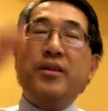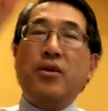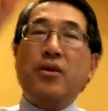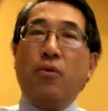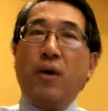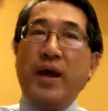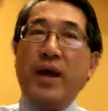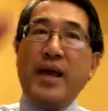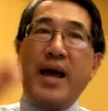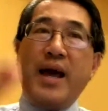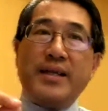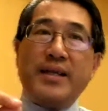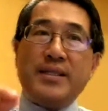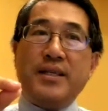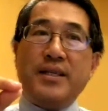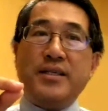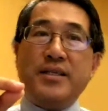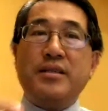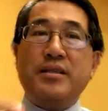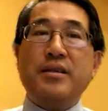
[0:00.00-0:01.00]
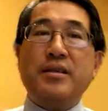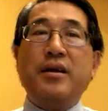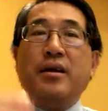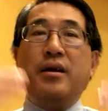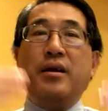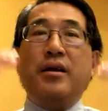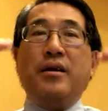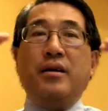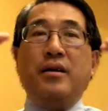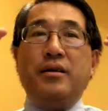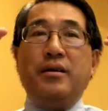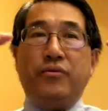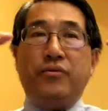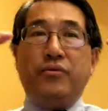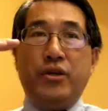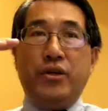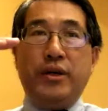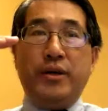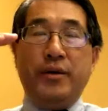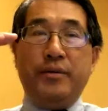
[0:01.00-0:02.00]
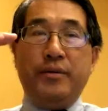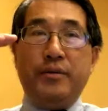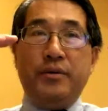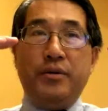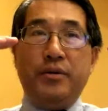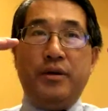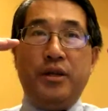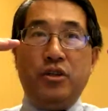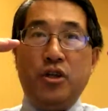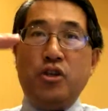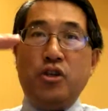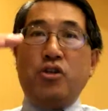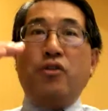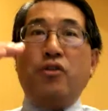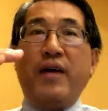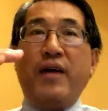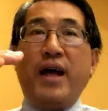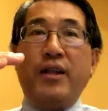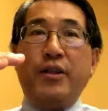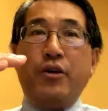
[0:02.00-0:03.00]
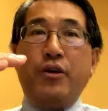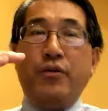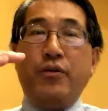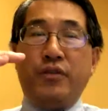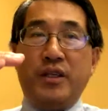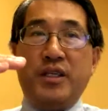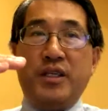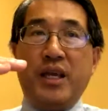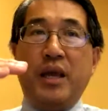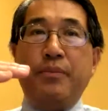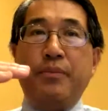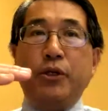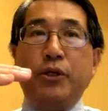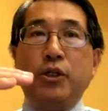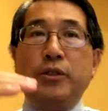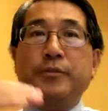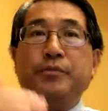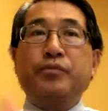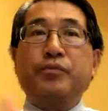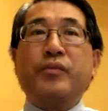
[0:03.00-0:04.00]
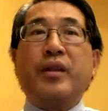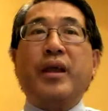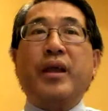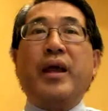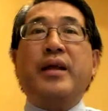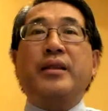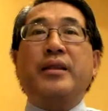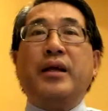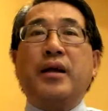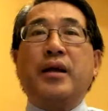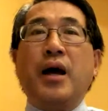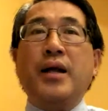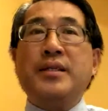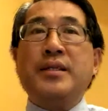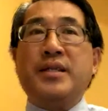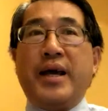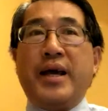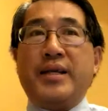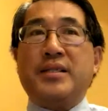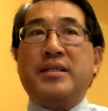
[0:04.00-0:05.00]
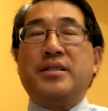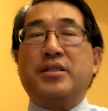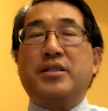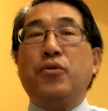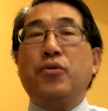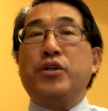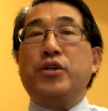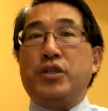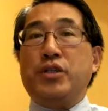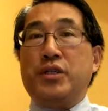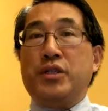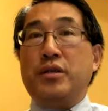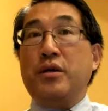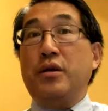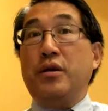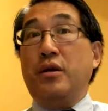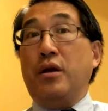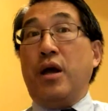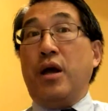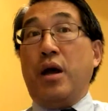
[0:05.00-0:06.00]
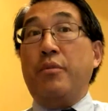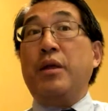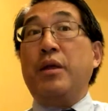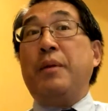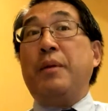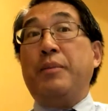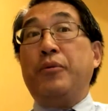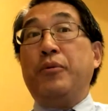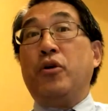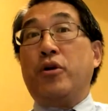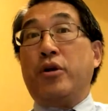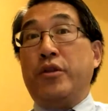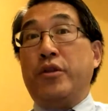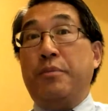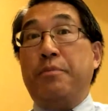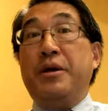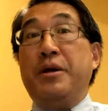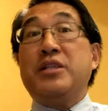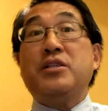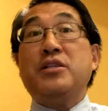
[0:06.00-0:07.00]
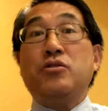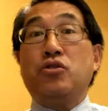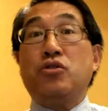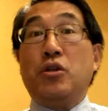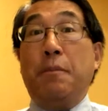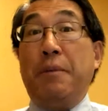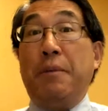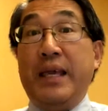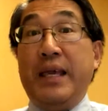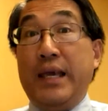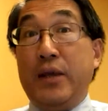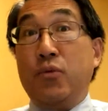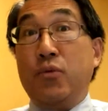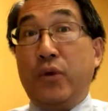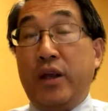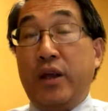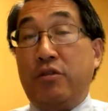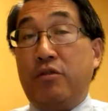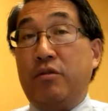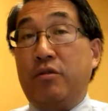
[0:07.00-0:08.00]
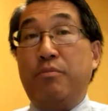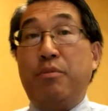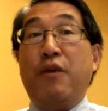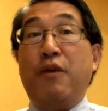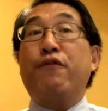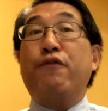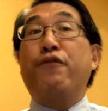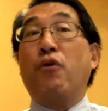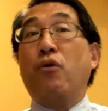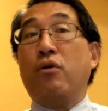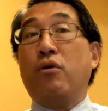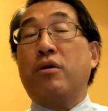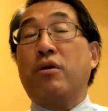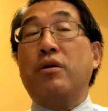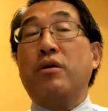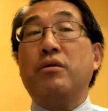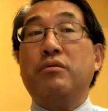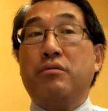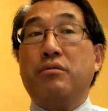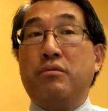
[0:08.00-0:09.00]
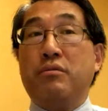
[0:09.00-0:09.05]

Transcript: on the y-axis, the initial value of the table, and the context, which is how many people are on the bus to begin with before